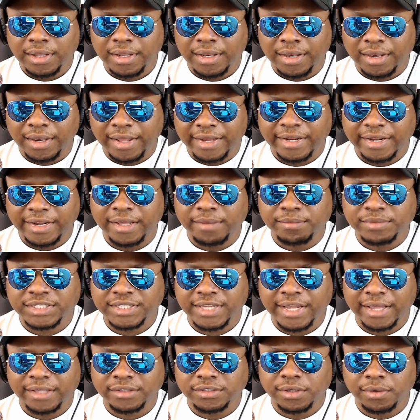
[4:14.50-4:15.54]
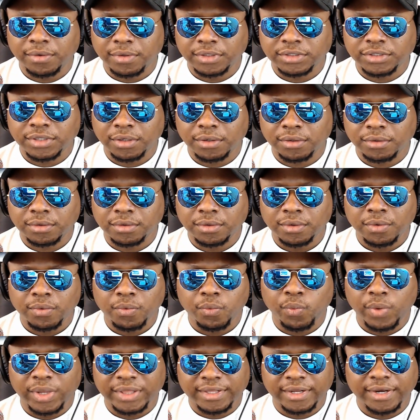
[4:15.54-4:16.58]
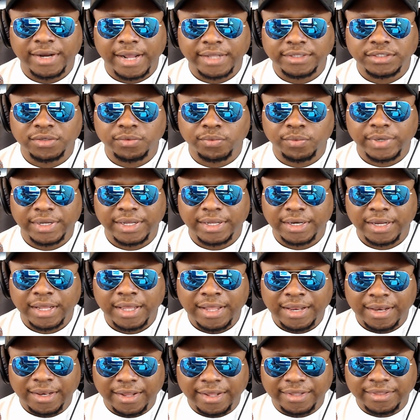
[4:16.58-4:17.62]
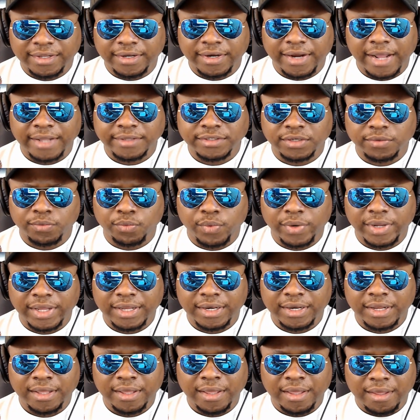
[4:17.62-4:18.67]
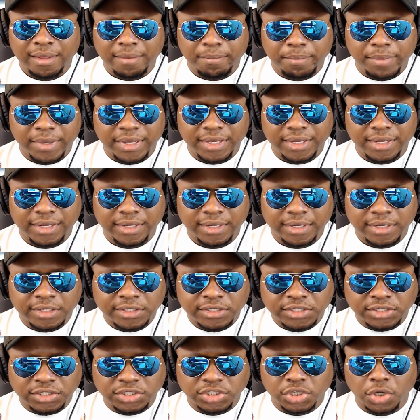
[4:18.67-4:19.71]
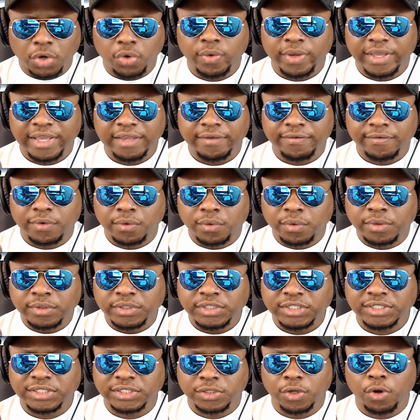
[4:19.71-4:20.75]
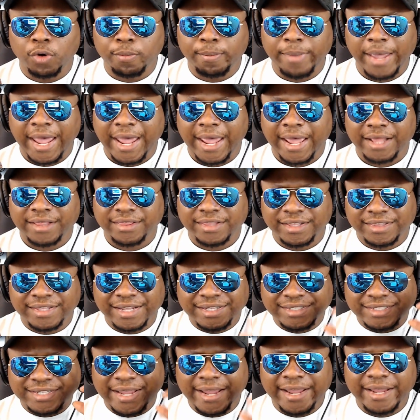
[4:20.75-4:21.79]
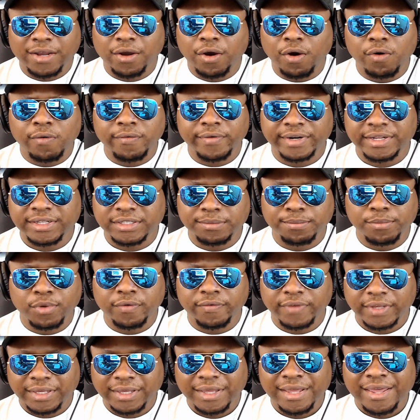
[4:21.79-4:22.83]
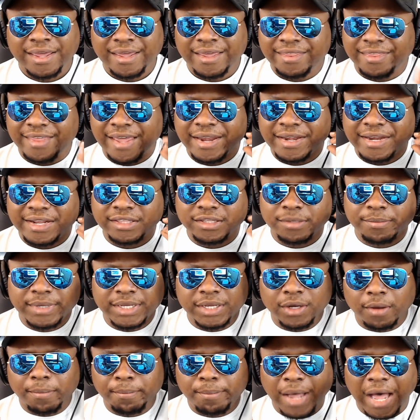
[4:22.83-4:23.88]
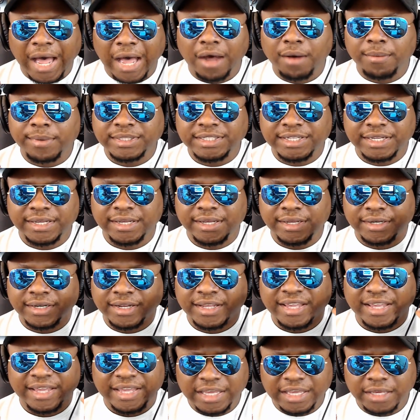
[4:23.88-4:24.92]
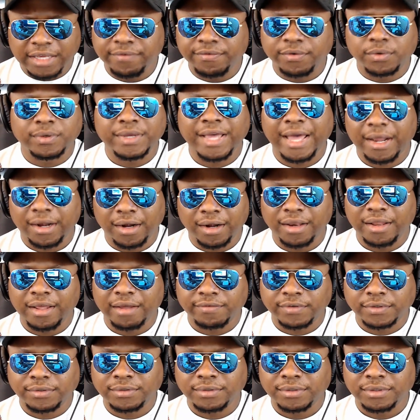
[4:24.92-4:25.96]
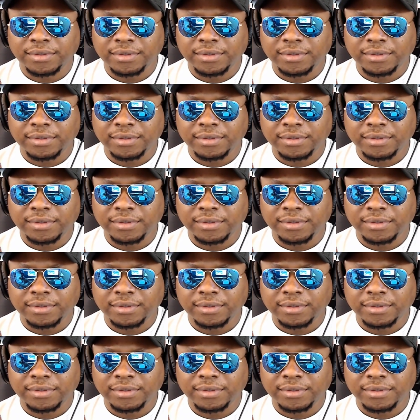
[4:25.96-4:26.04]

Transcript: Let him stand toe to toe with the Knights of Ren. Let the Knights of Ren be so evil, so bad, that they take over this movie. They need to be on Palpatine evil kind of level.